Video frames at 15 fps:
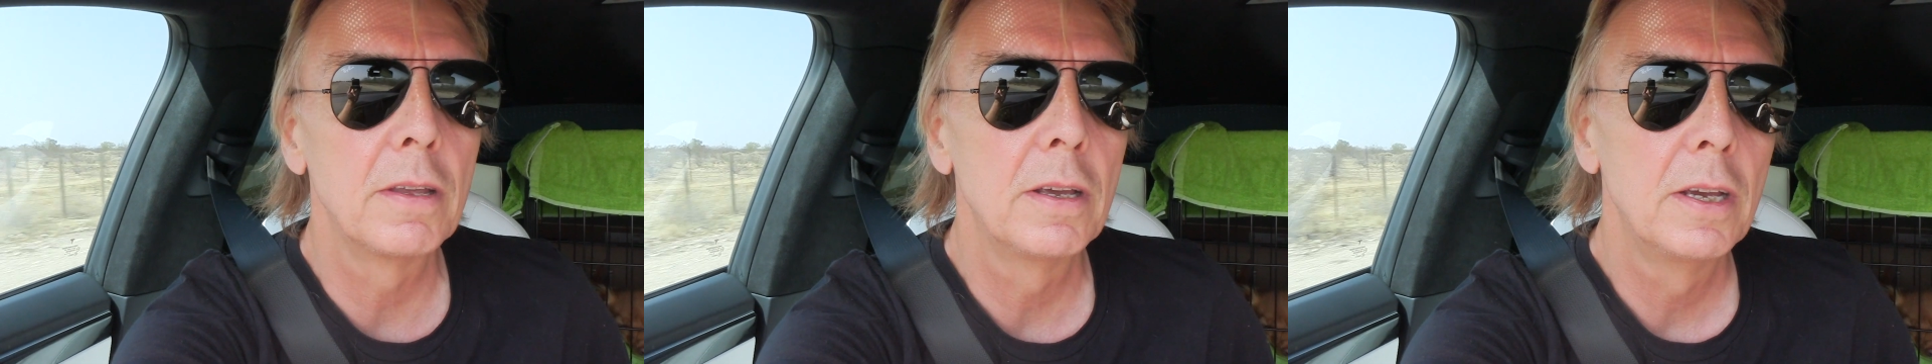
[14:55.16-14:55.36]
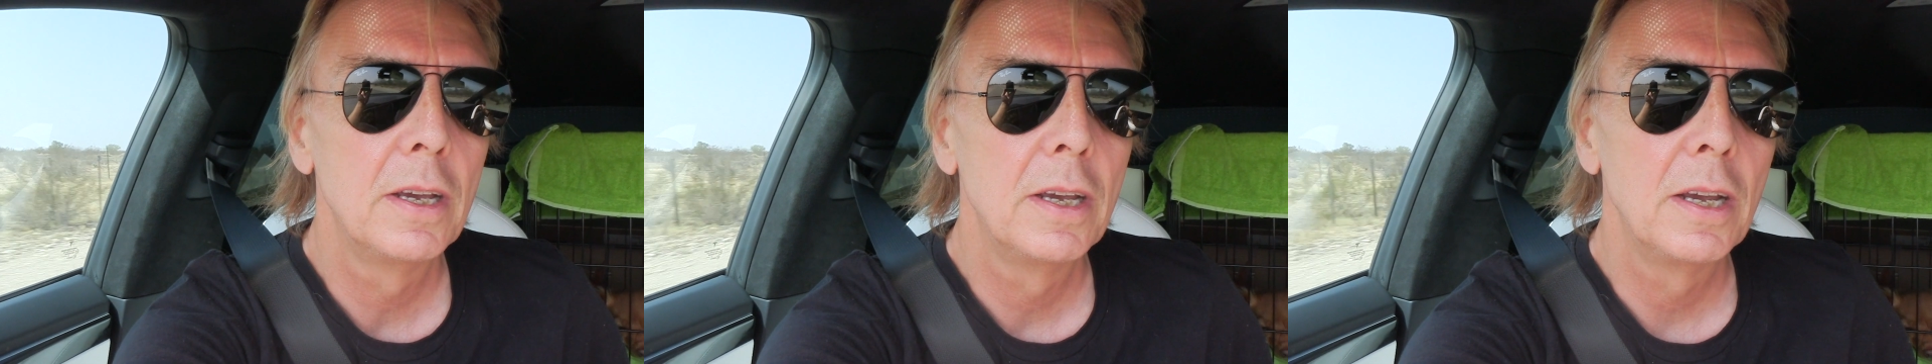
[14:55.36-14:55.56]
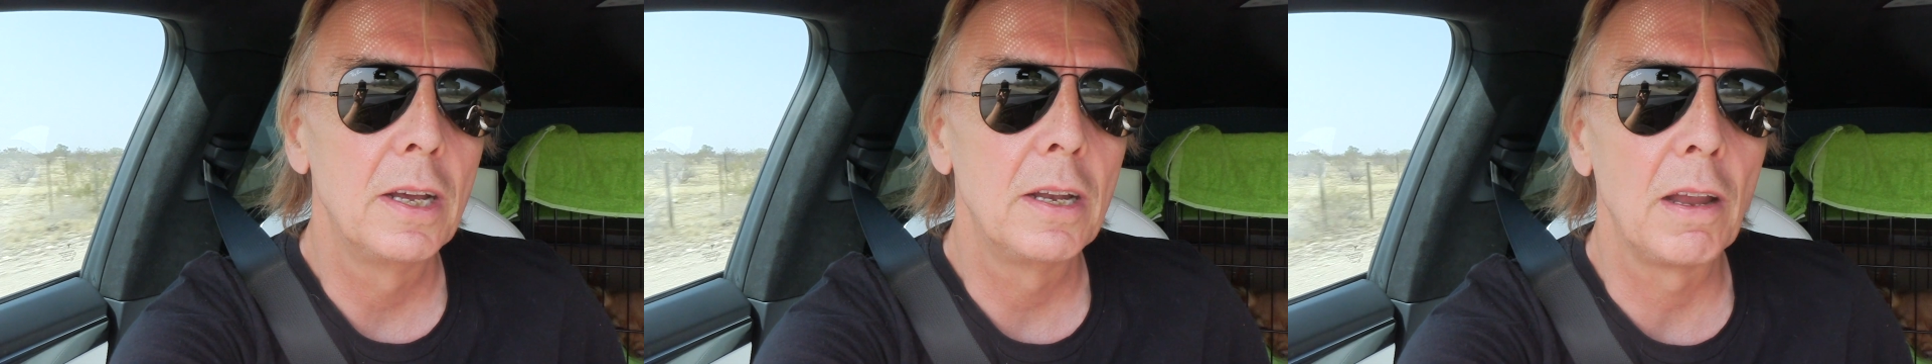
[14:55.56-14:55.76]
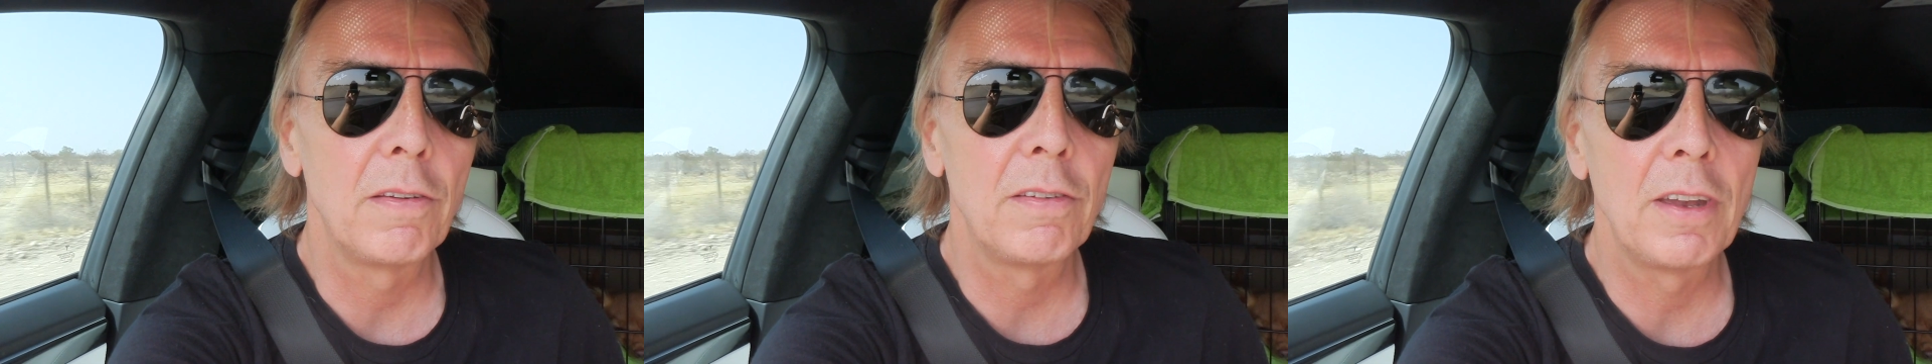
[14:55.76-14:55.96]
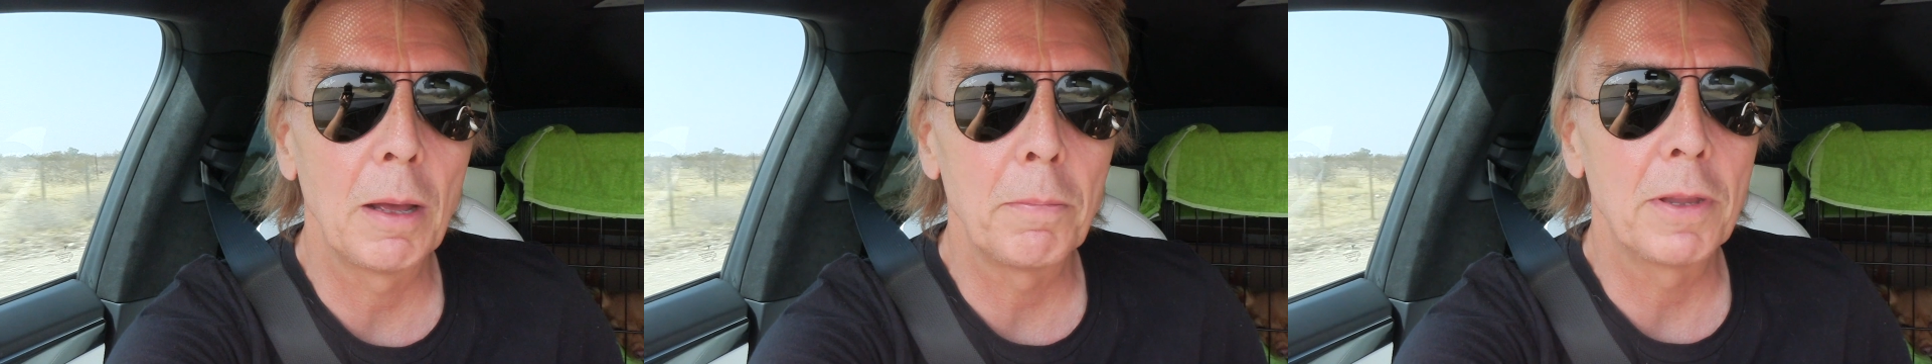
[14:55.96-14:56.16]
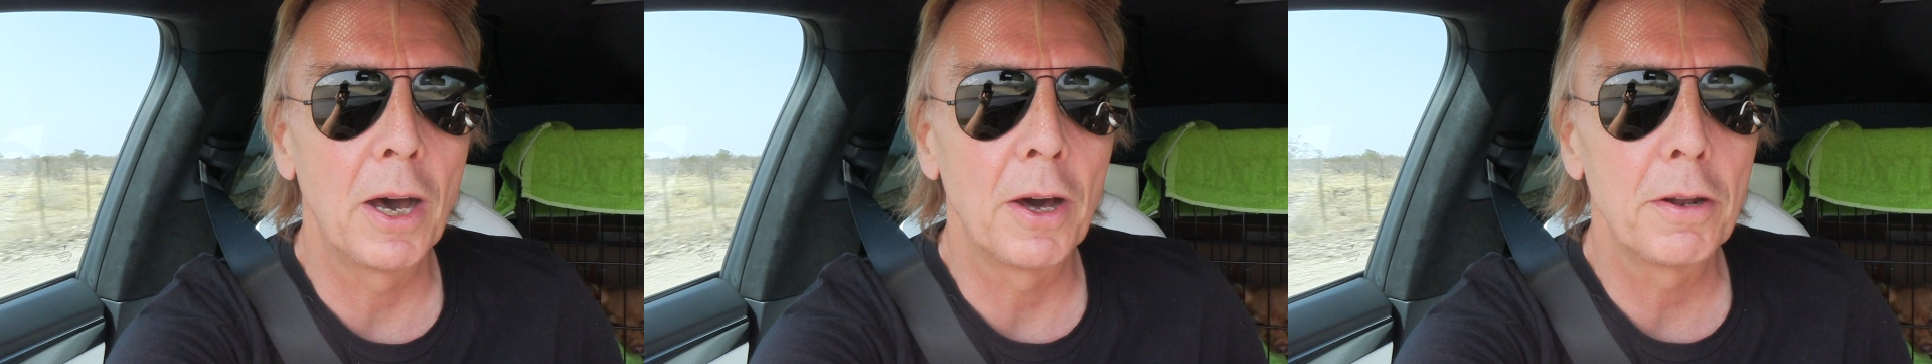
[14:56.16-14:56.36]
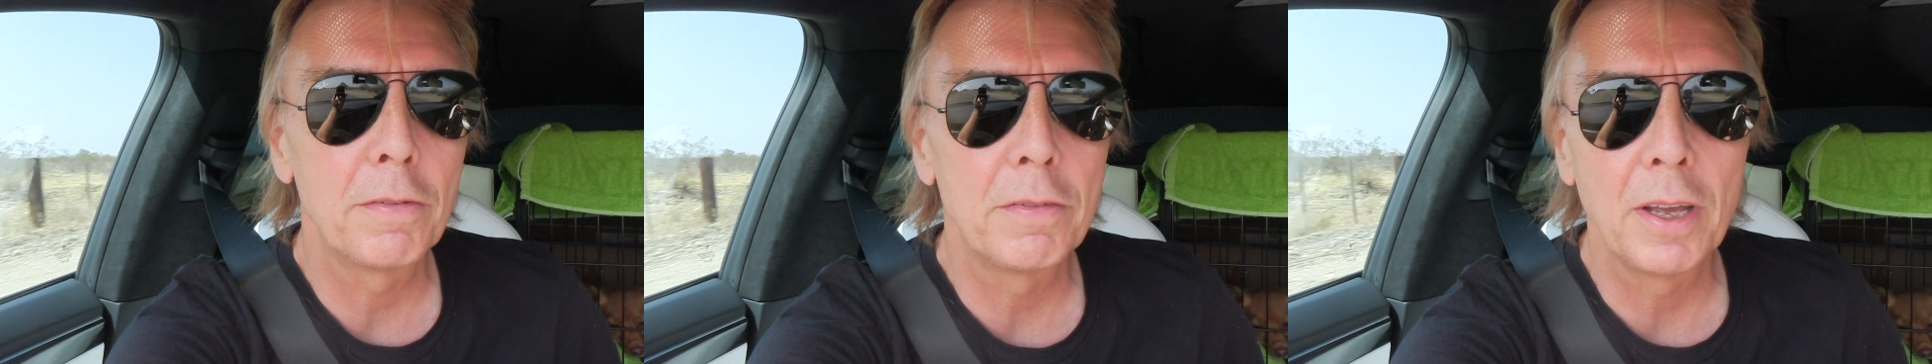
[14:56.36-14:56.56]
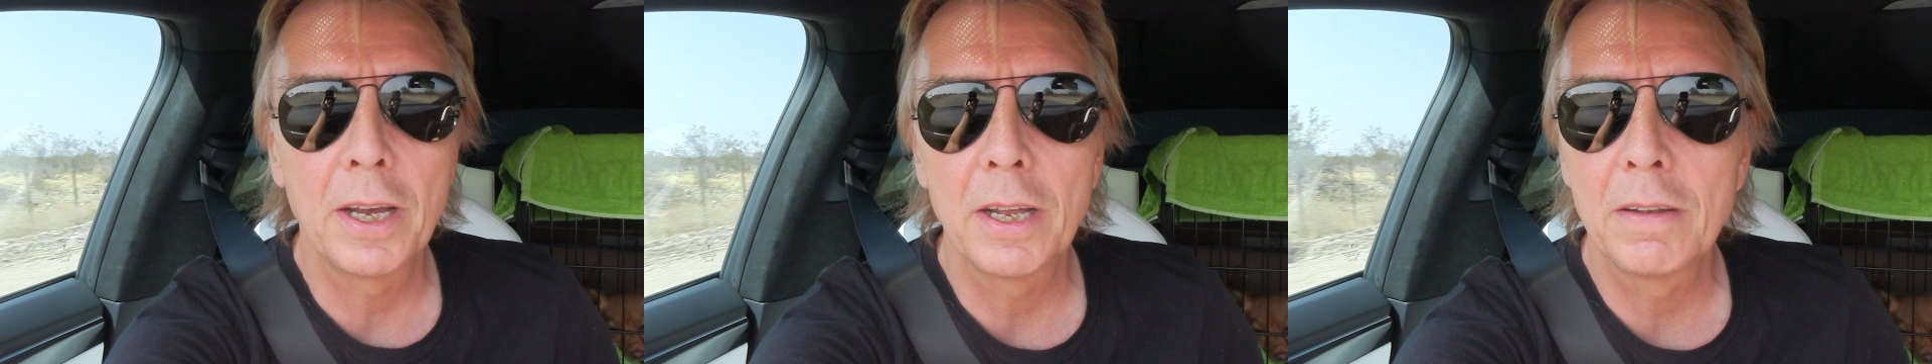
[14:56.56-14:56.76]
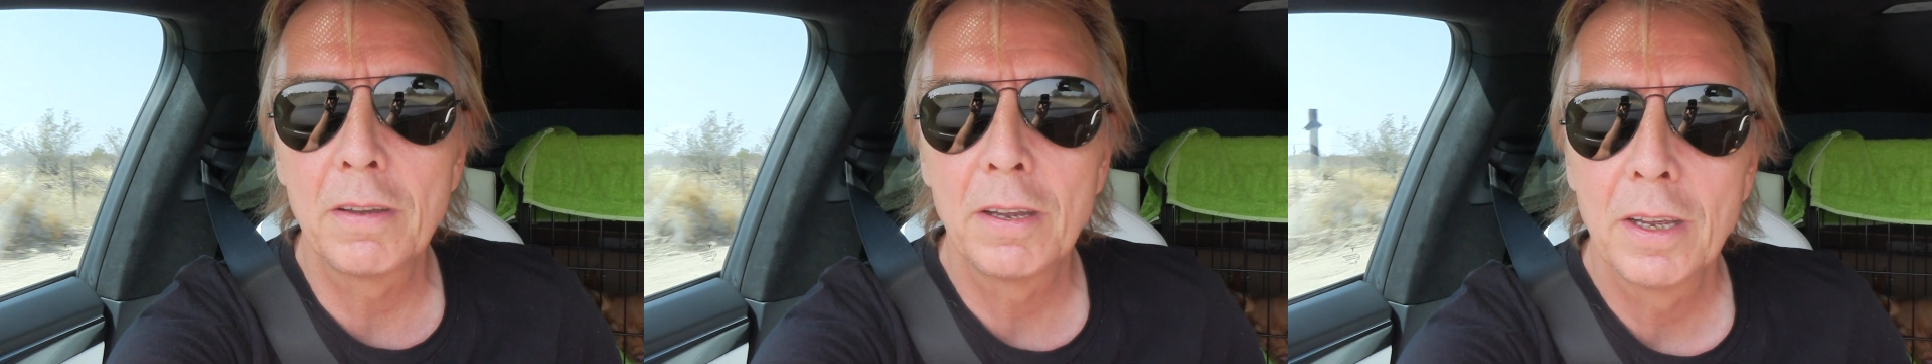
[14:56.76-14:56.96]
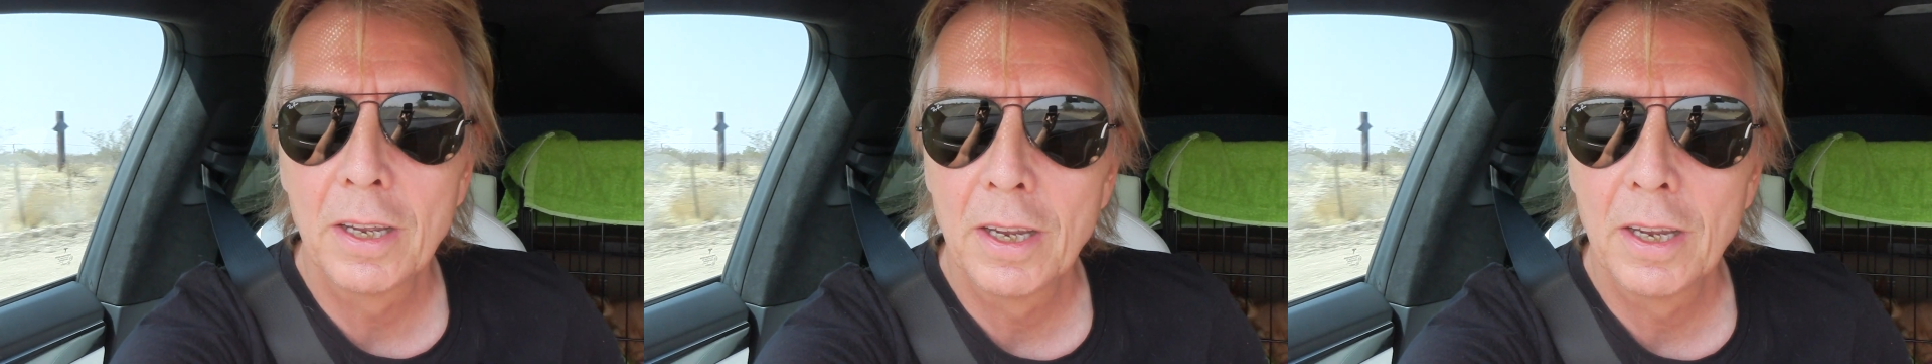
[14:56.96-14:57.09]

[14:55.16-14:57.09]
and he stepped out of that